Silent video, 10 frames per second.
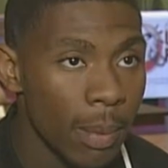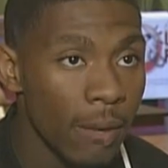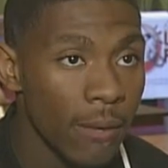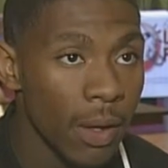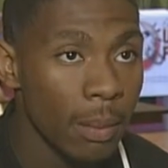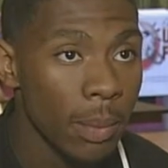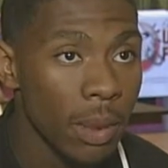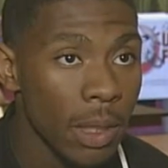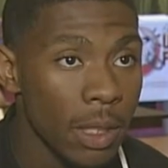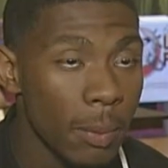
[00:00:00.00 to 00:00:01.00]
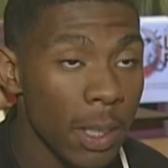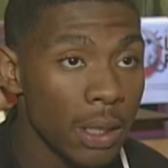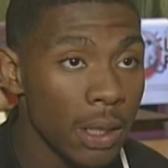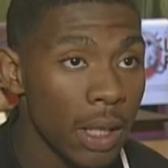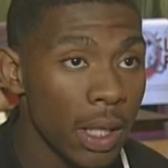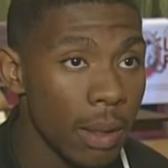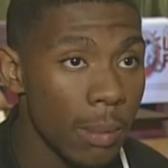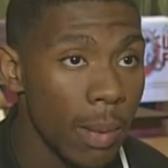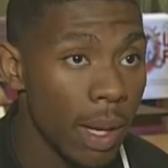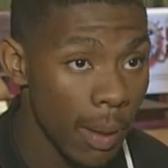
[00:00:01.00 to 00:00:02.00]
My family, especially
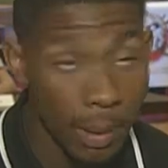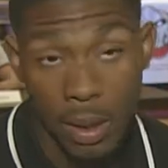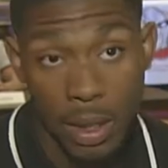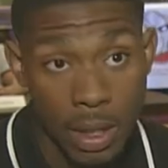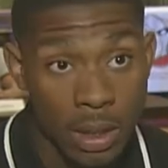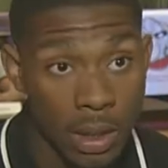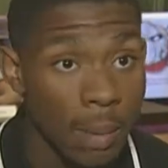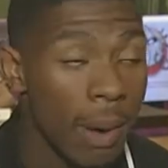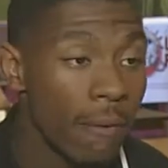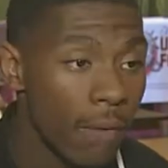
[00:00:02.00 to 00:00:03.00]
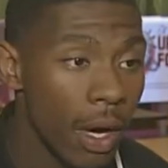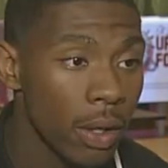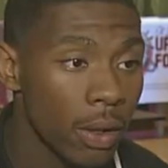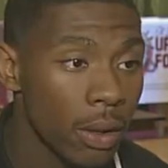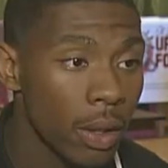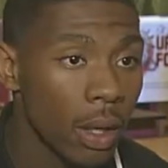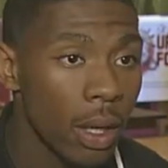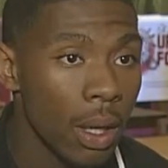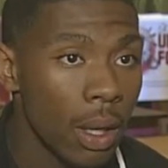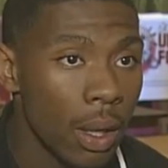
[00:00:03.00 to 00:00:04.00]
my cousin and my father.
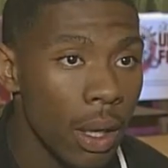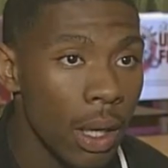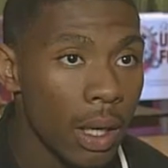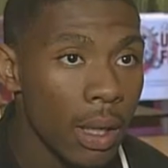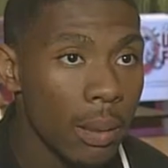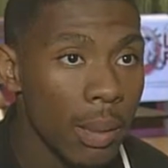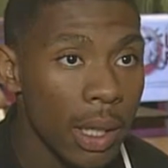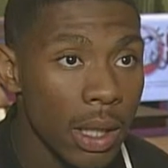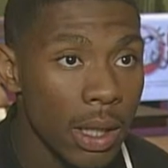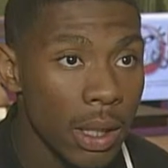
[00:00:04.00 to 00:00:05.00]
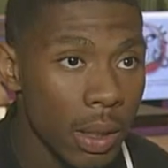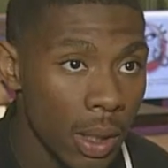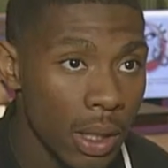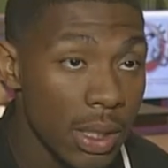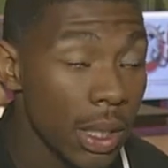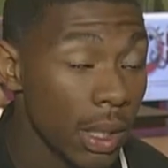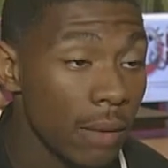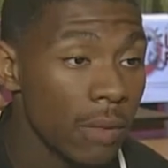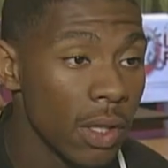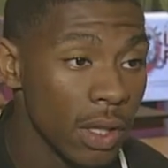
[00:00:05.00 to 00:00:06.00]
He attended
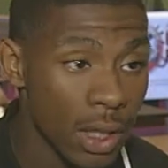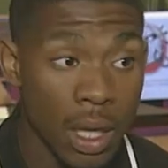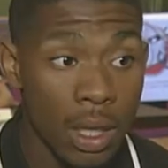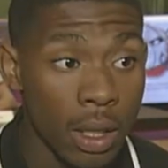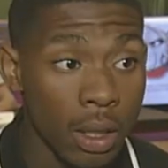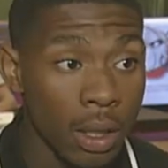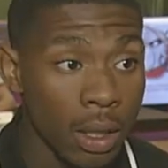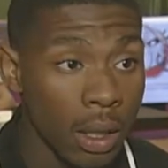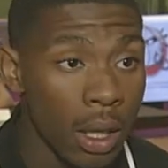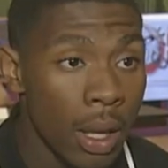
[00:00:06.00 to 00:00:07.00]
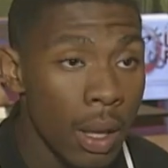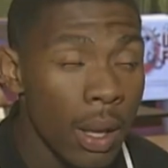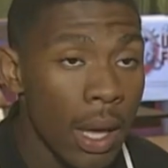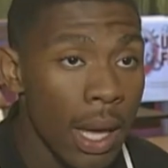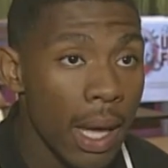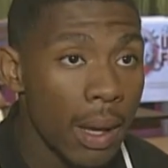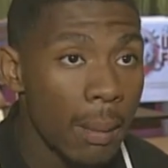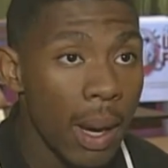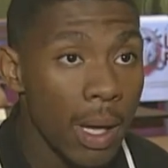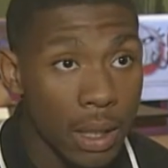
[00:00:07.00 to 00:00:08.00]
Vishon. And
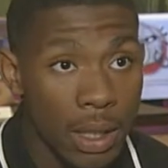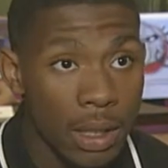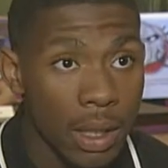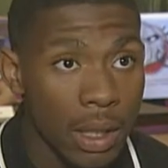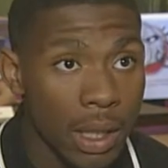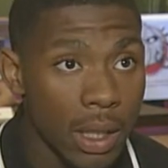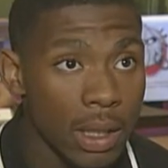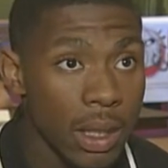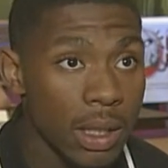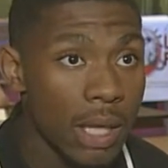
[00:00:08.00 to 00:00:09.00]
my cousin, he attends